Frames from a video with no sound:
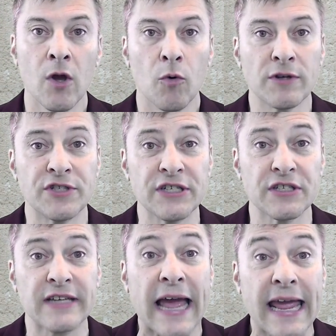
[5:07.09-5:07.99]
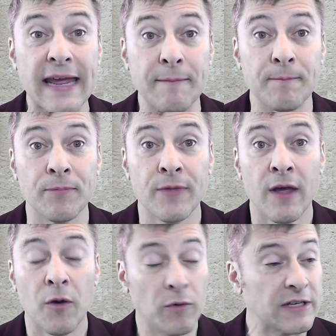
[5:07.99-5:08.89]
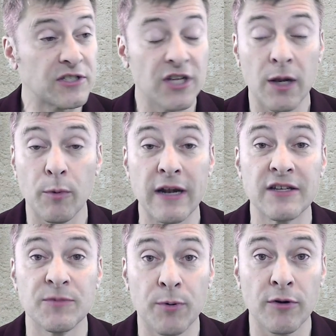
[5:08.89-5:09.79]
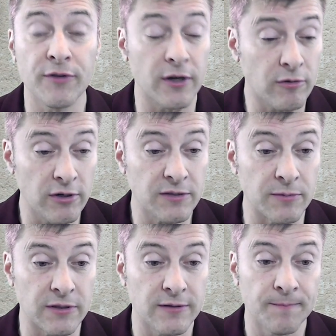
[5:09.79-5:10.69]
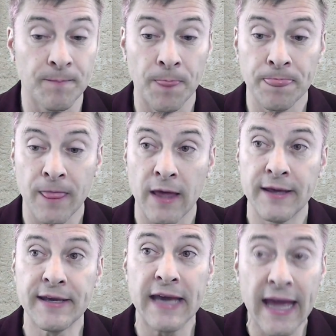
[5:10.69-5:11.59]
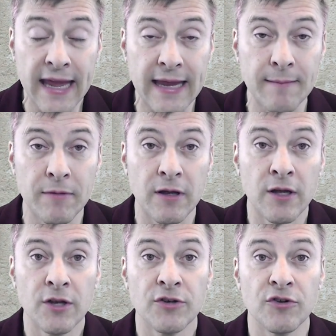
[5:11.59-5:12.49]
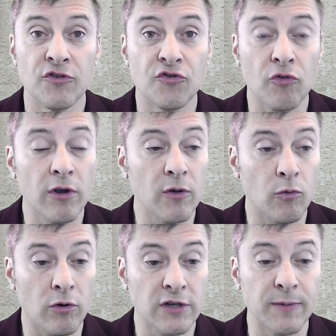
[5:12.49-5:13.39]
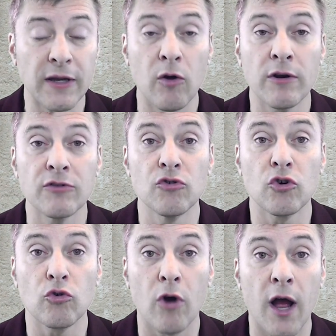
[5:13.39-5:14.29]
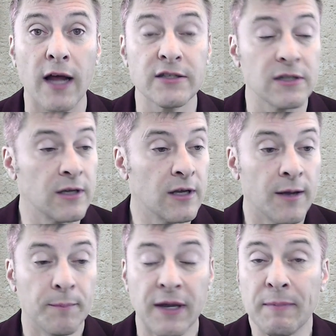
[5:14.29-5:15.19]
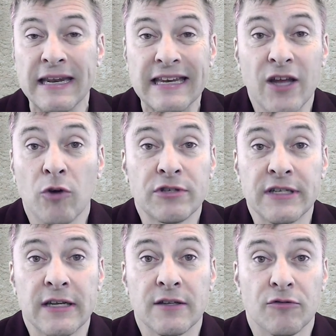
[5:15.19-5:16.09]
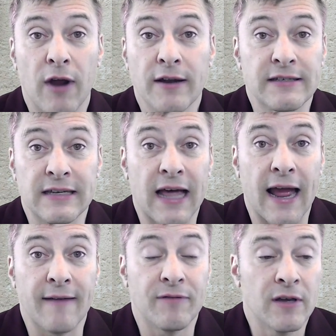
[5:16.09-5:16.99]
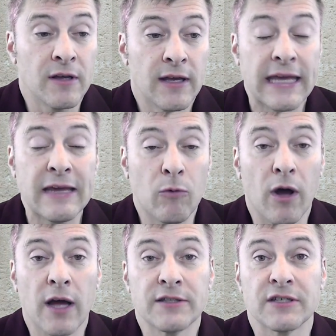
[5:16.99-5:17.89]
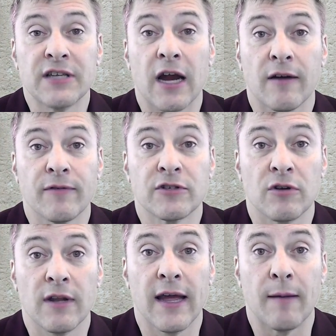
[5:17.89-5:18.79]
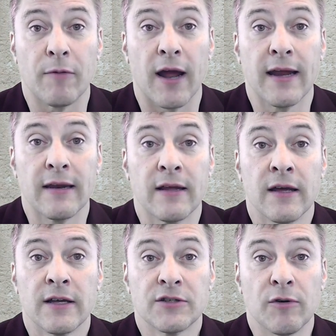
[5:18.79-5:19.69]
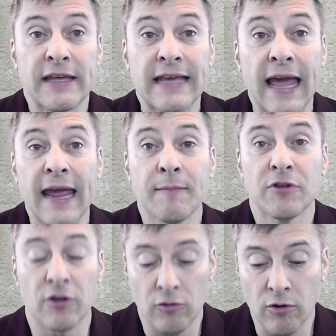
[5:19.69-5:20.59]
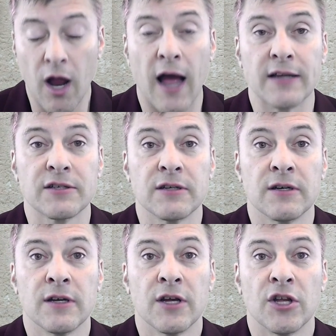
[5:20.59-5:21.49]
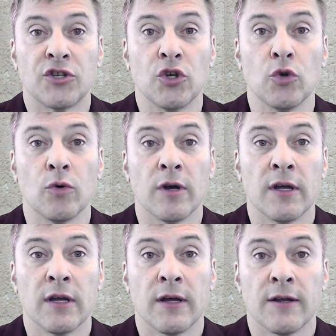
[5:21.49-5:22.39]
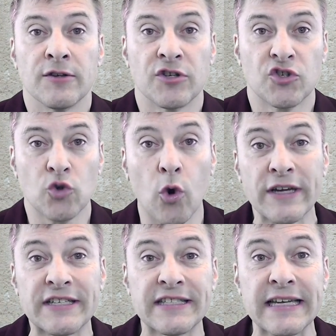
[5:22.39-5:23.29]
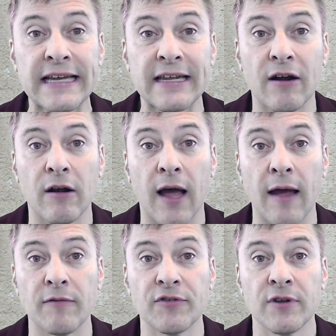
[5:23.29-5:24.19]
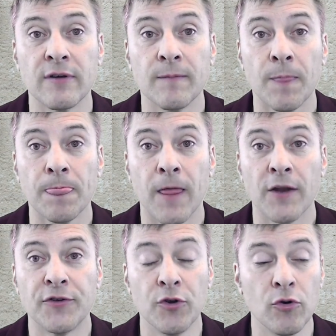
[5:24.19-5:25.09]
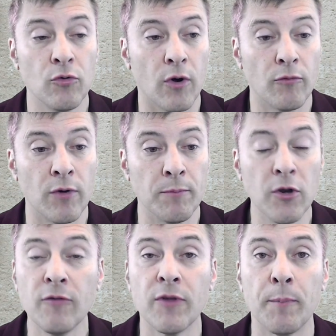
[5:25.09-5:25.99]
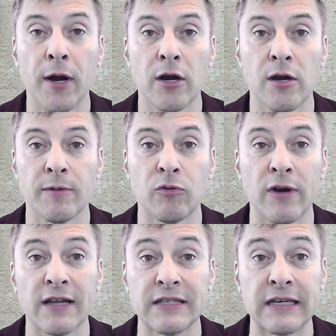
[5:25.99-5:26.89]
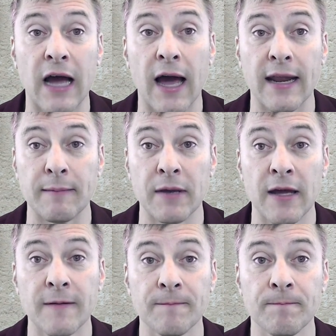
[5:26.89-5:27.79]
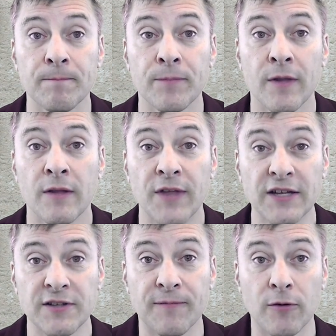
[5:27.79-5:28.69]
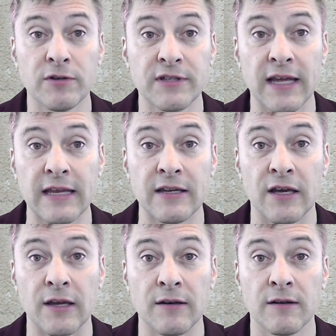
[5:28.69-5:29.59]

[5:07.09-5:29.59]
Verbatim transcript: Well, Jesus came. We just celebrated his birth on Christmas. He came to destroy the works by going to a cross, committing no sin throughout his life. He was a sacrificial lamb, right? So he came to the cross to destroy sin in our lives, to remove the barrier between us and God, amen? That's the first thing he did.